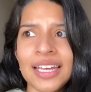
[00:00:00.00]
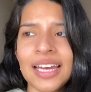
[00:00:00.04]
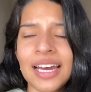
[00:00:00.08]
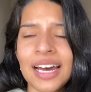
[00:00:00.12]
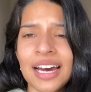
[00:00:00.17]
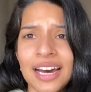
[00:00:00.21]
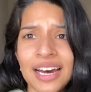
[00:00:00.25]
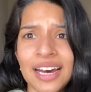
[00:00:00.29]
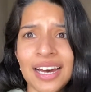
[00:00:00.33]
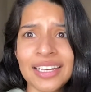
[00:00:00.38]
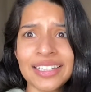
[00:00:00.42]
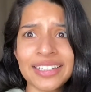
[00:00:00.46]

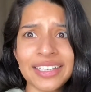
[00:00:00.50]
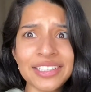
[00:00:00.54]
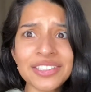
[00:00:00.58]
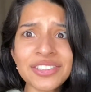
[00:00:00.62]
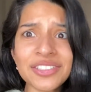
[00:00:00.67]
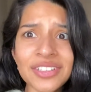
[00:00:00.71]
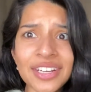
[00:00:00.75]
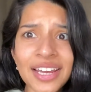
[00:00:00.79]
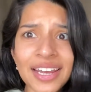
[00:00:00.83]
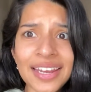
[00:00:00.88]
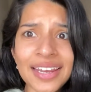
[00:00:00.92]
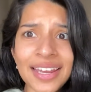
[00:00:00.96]
Uh,
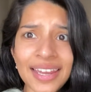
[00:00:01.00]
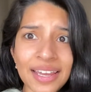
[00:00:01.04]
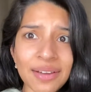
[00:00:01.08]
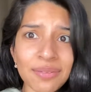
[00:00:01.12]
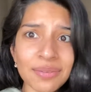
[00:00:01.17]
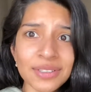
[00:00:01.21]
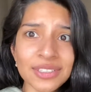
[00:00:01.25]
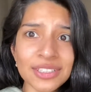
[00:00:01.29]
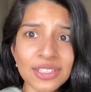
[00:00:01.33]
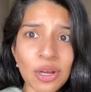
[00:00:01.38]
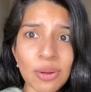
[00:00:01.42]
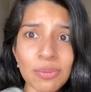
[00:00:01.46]
yesterday
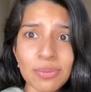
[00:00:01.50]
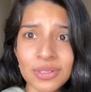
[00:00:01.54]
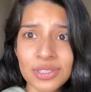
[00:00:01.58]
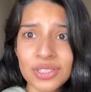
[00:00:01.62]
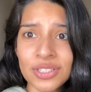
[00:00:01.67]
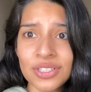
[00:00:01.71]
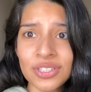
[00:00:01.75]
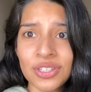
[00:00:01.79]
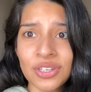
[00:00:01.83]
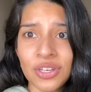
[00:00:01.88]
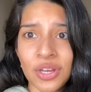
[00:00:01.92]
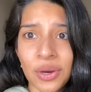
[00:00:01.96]
it was
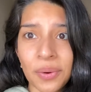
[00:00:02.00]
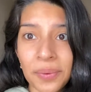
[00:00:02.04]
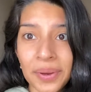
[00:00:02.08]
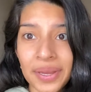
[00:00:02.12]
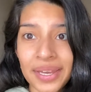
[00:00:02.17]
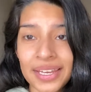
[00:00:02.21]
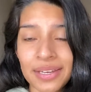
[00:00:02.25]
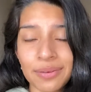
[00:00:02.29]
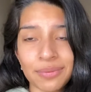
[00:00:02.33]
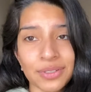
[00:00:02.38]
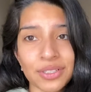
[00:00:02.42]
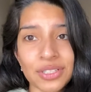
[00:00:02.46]
almost
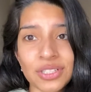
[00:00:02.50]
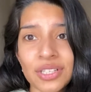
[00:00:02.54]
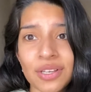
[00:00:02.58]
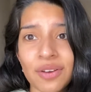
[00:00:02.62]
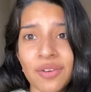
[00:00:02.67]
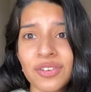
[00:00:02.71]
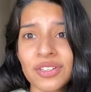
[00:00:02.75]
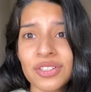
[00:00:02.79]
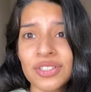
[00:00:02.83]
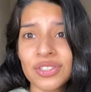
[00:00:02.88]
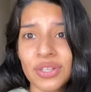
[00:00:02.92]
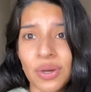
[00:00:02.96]
snowing. It was
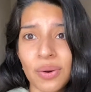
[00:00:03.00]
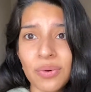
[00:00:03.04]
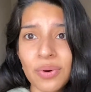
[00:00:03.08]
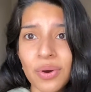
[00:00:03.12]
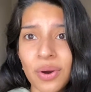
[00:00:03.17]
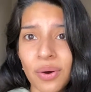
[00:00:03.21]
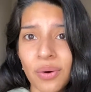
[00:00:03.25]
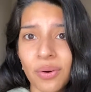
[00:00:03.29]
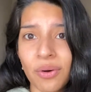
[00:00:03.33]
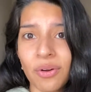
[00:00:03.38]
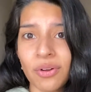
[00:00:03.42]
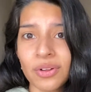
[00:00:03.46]
so
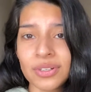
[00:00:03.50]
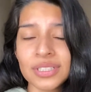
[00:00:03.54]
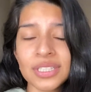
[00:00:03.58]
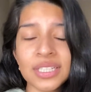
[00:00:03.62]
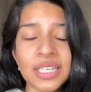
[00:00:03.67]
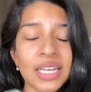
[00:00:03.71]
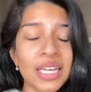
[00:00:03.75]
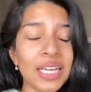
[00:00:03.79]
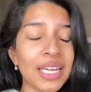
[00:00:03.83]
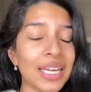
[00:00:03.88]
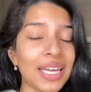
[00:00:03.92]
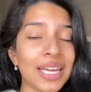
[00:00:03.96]
cold
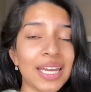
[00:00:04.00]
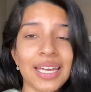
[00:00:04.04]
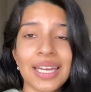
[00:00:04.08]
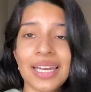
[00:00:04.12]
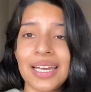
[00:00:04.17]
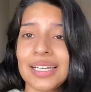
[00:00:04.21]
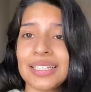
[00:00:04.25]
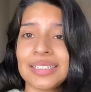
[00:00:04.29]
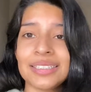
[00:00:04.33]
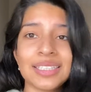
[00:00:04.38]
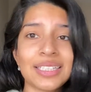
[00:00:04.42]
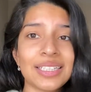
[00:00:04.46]

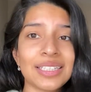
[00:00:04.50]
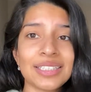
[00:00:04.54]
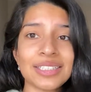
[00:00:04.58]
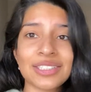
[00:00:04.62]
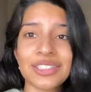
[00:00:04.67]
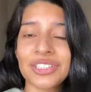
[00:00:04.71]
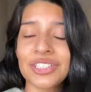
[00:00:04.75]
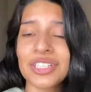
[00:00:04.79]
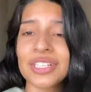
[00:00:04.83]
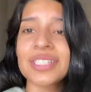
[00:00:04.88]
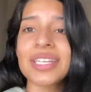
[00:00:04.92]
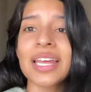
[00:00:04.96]
and it
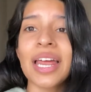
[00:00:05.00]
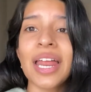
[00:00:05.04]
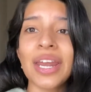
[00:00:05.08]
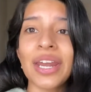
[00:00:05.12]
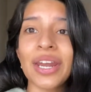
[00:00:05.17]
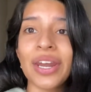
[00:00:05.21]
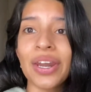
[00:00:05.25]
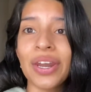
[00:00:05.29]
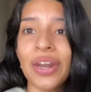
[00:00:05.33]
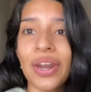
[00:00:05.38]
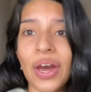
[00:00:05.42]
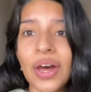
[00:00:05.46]
is just
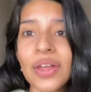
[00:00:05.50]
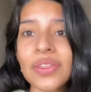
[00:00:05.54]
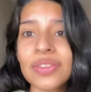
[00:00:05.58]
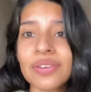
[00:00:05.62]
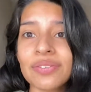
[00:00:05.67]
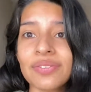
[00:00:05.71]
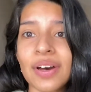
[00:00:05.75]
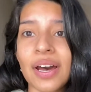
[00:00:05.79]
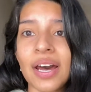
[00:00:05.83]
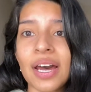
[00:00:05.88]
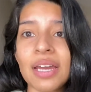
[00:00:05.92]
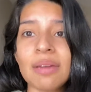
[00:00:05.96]
not the
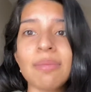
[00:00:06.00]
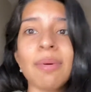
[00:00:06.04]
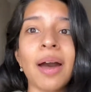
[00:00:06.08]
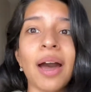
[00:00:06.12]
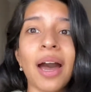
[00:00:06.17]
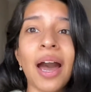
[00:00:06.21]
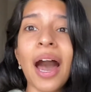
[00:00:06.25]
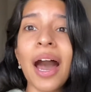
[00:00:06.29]
vibe.